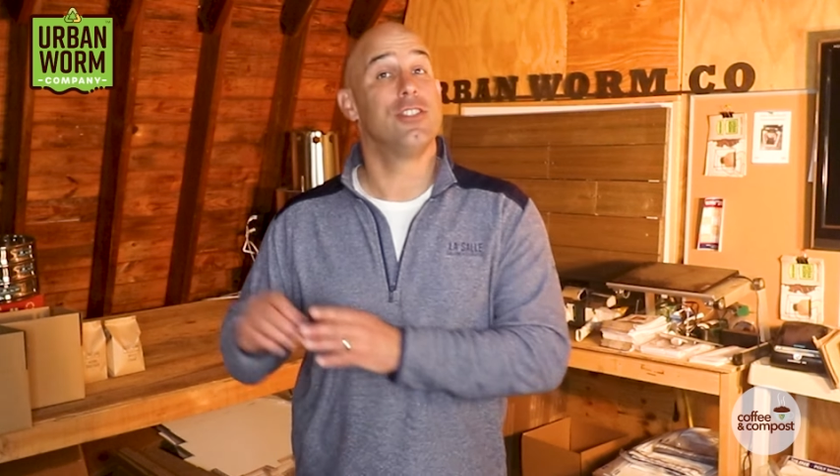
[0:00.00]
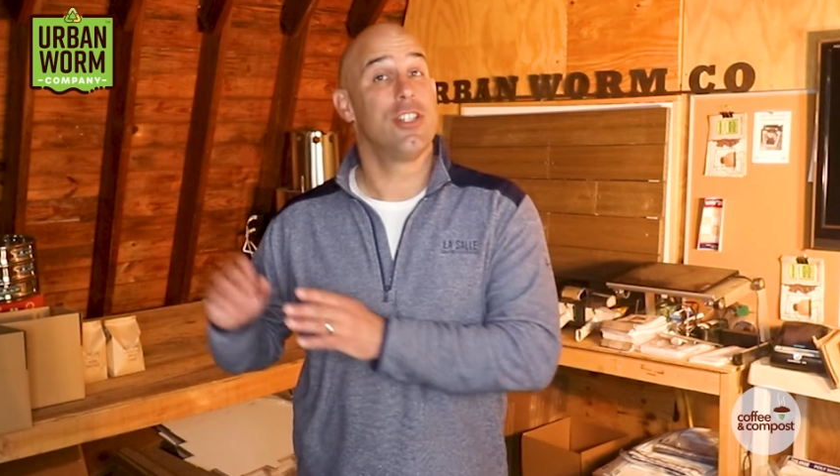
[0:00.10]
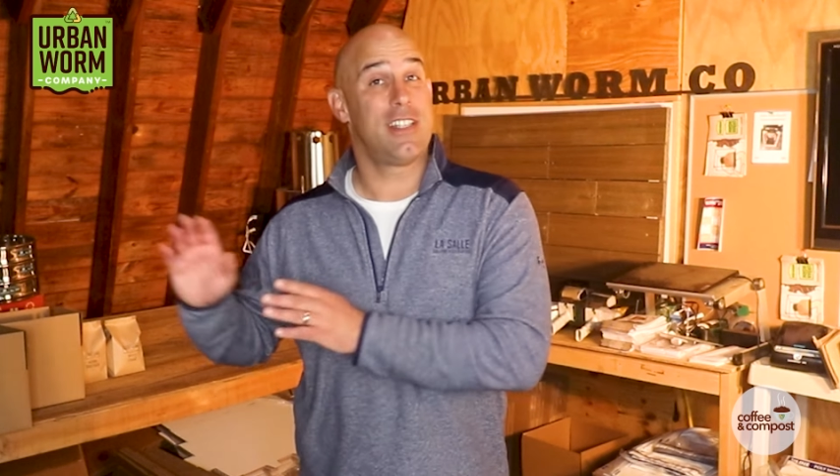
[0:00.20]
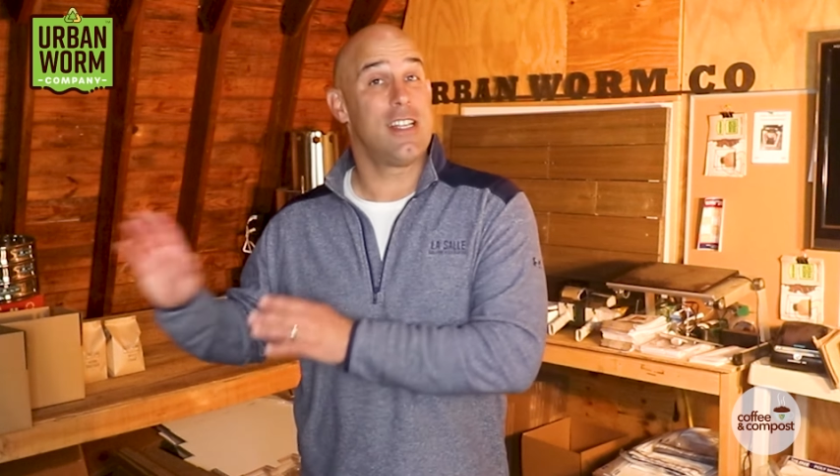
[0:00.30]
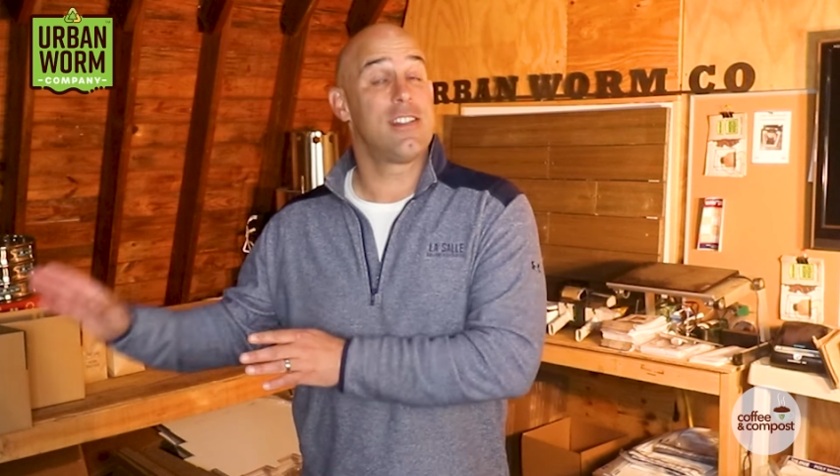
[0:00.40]

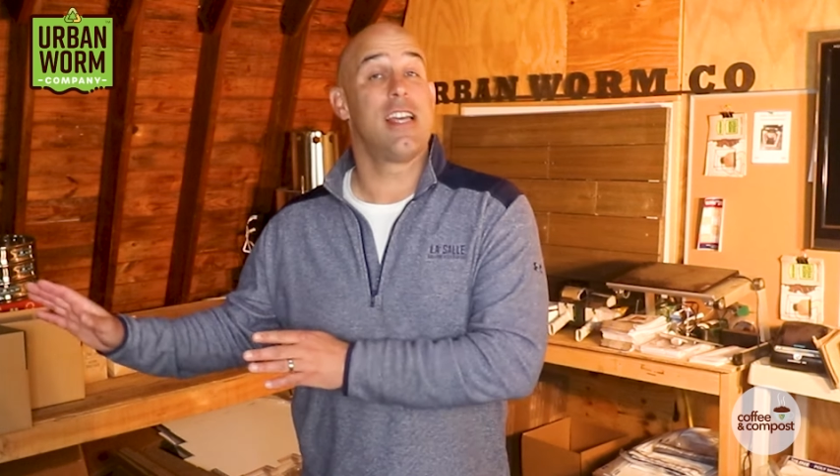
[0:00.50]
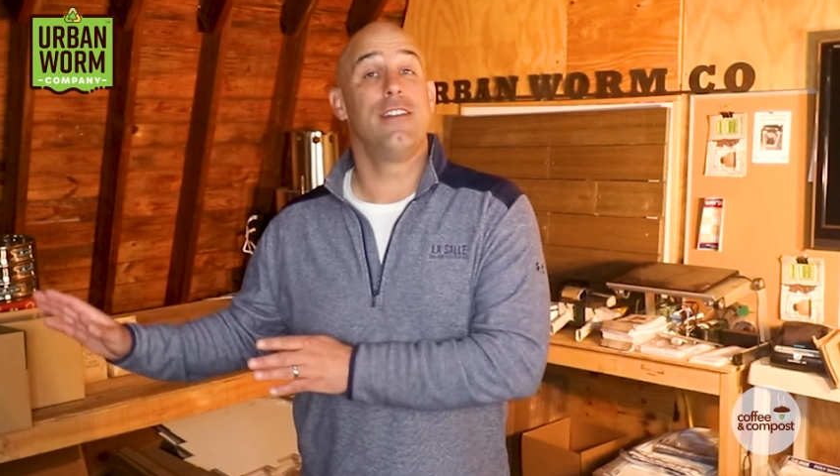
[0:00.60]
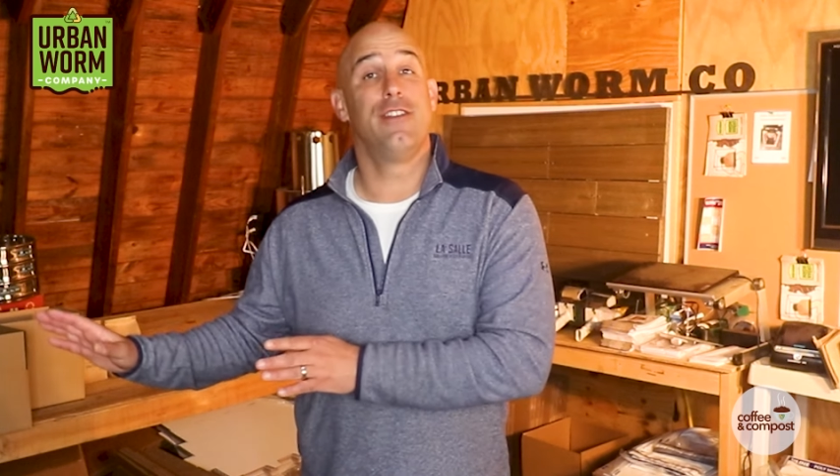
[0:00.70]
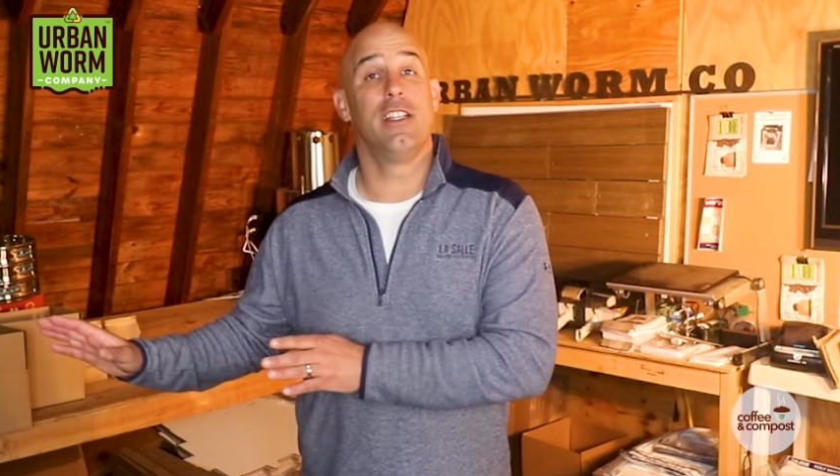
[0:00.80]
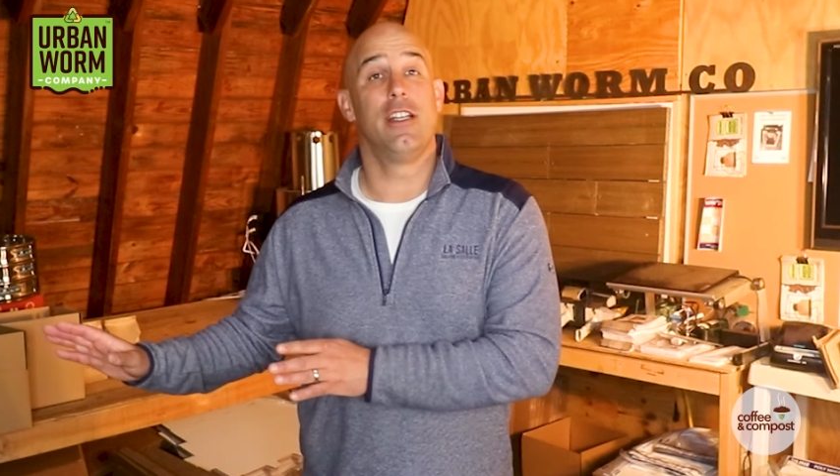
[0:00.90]
just
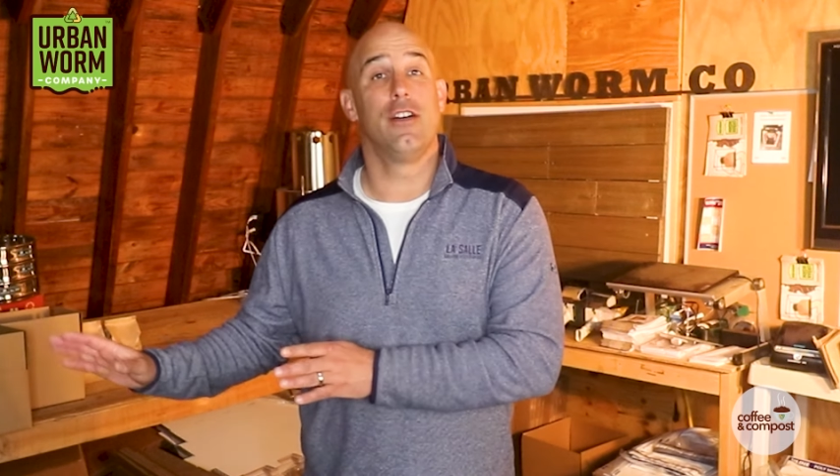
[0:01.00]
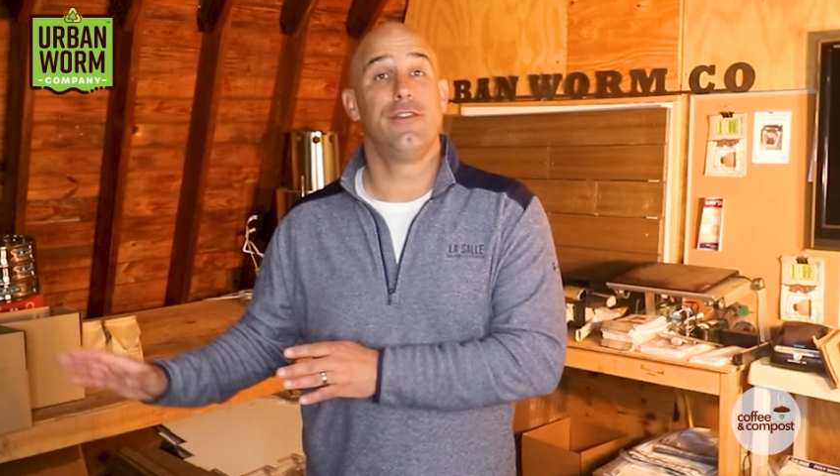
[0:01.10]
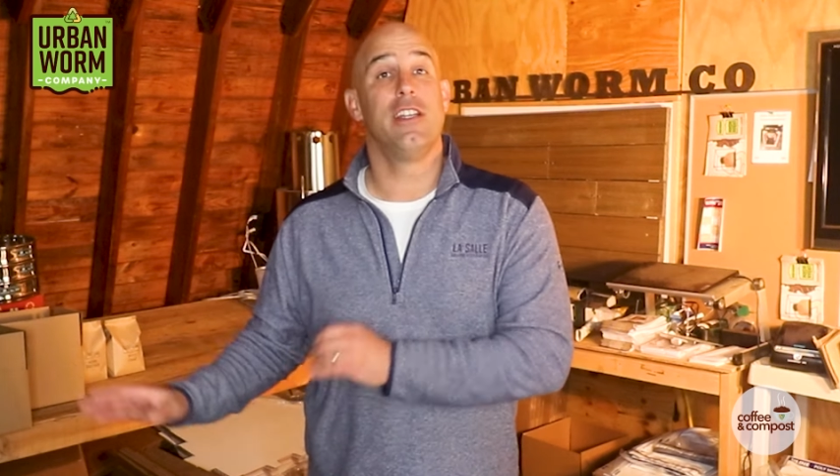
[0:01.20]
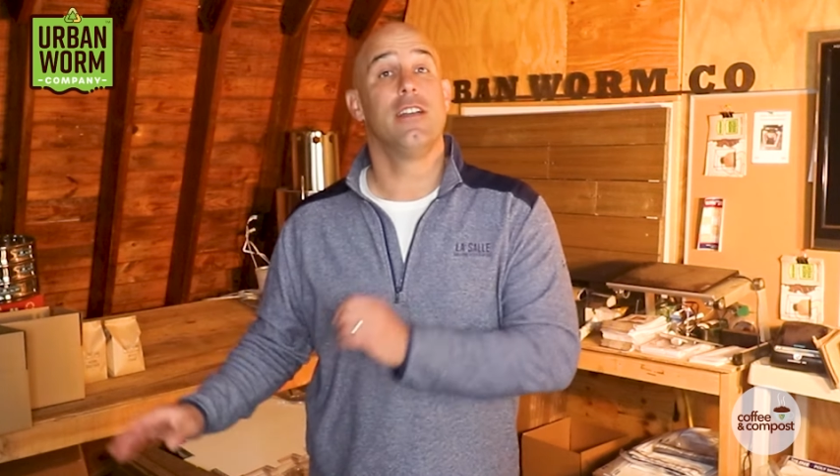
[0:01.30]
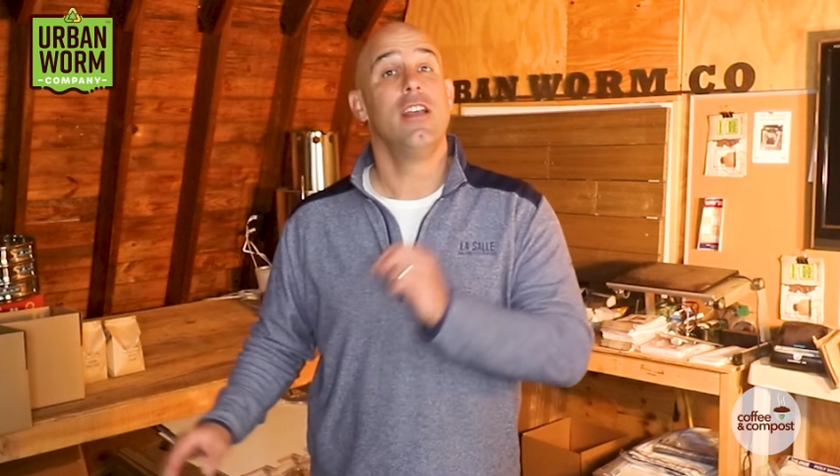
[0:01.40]
outside of
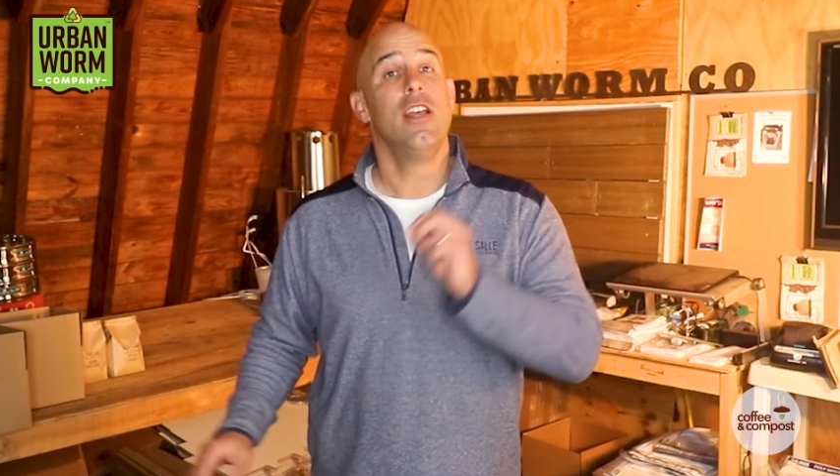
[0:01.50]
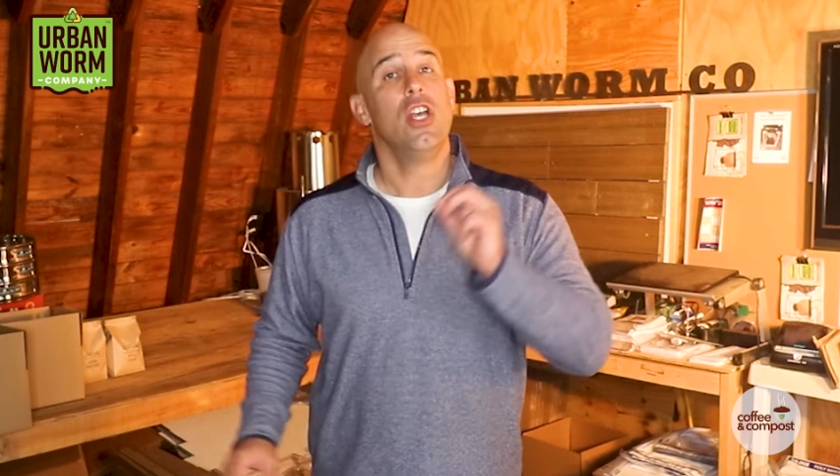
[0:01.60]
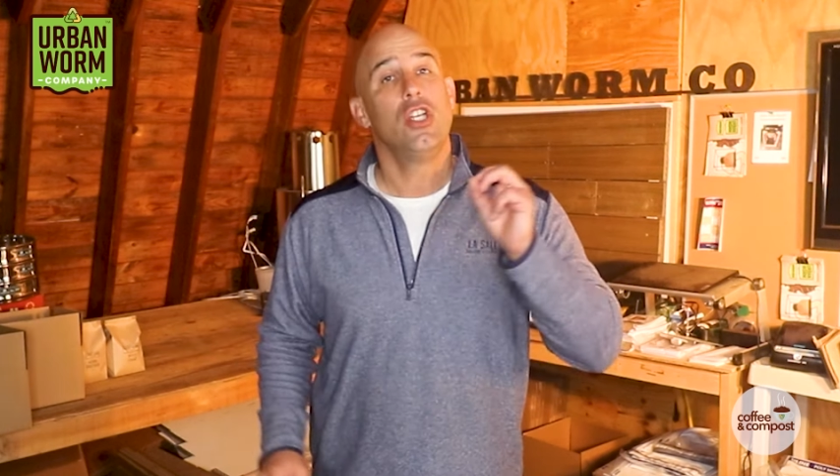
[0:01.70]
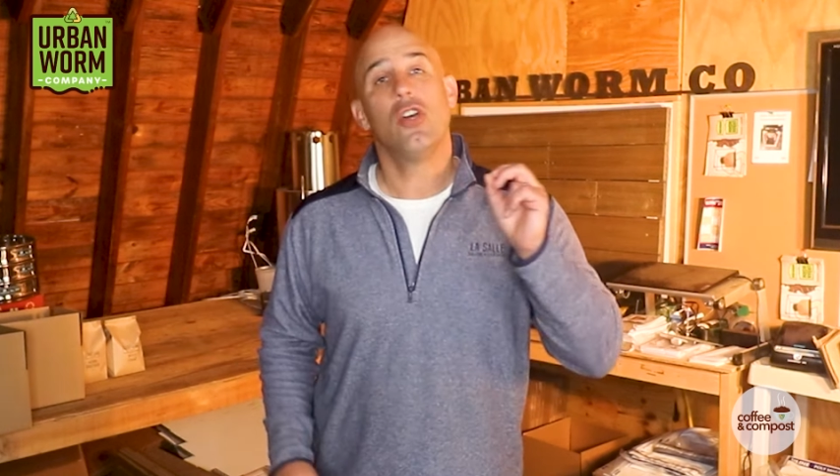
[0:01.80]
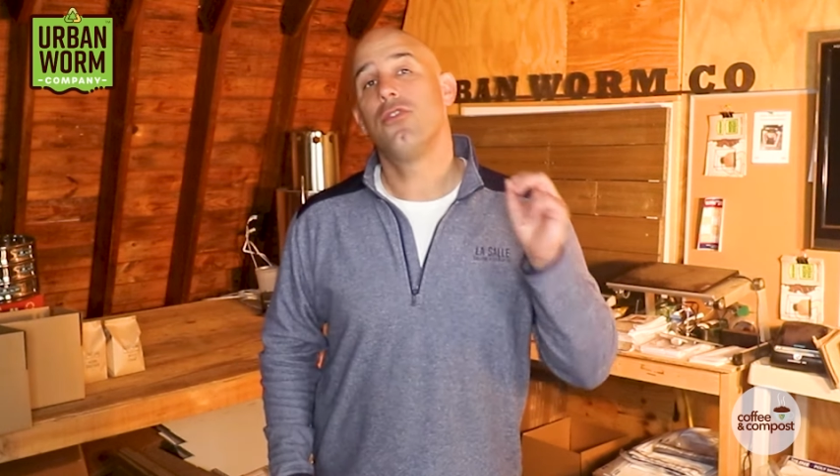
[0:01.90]
Philadelphia
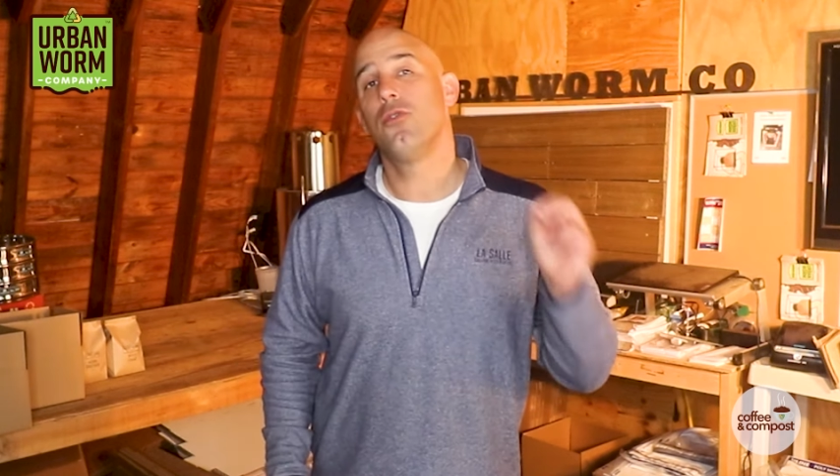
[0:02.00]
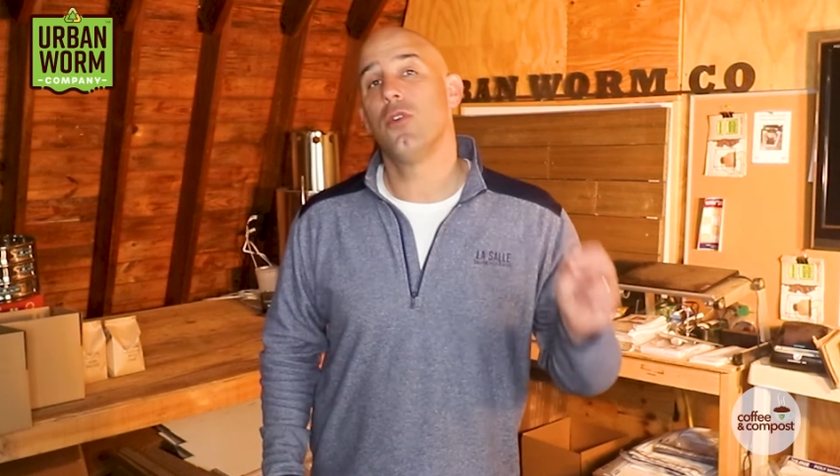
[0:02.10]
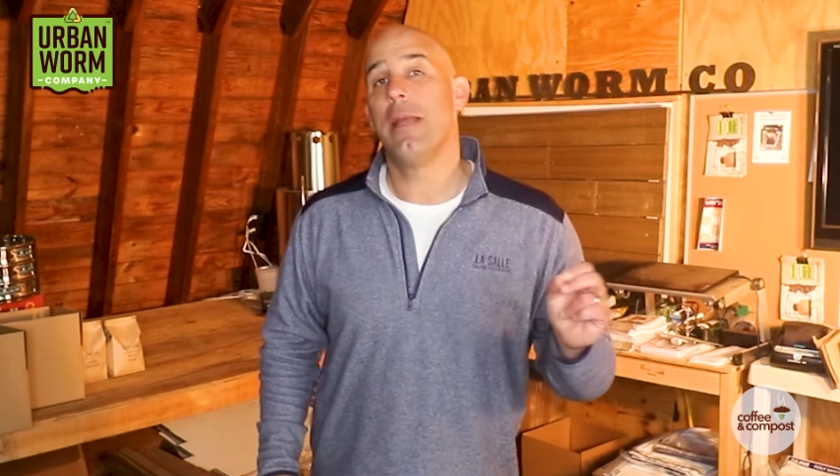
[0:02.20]
go through